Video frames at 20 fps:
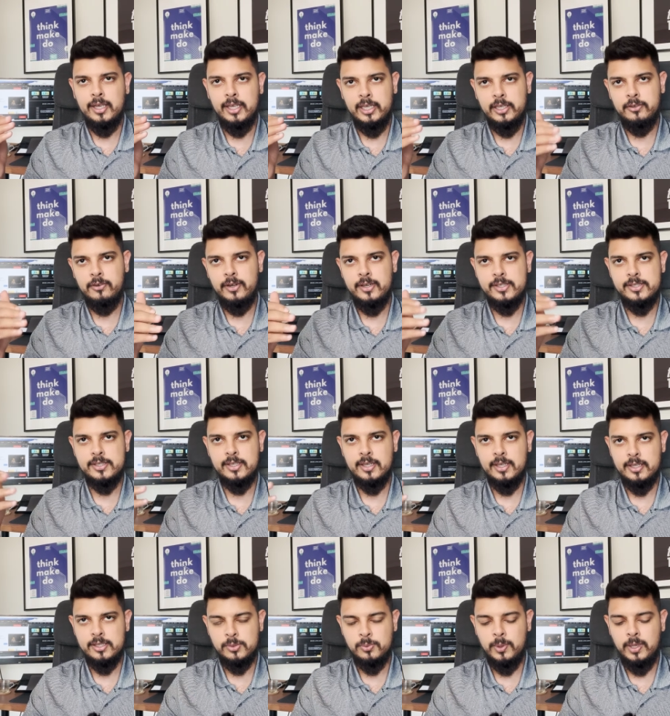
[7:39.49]
increase
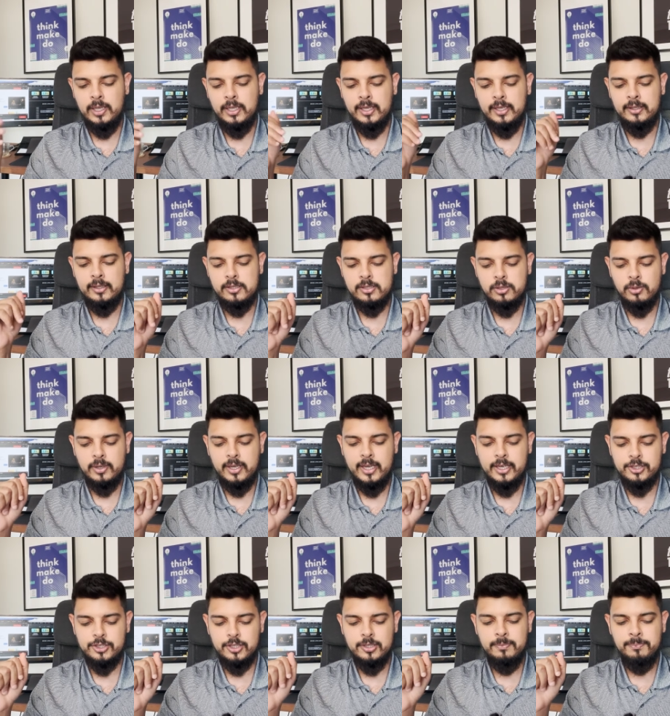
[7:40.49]
as well in this
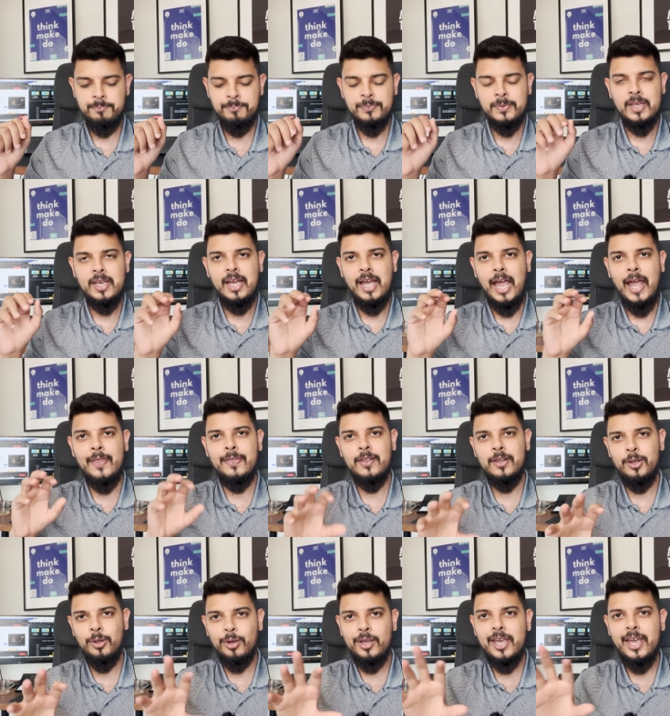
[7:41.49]
location. And the
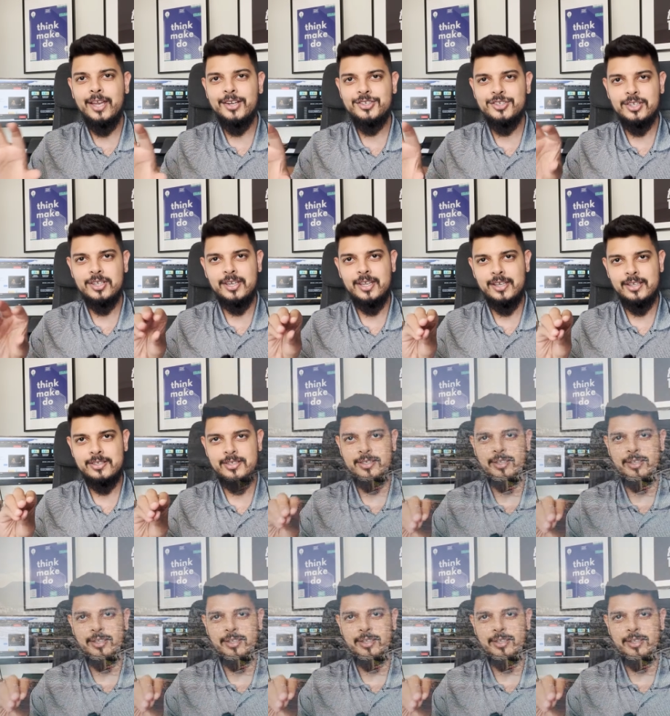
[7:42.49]
location is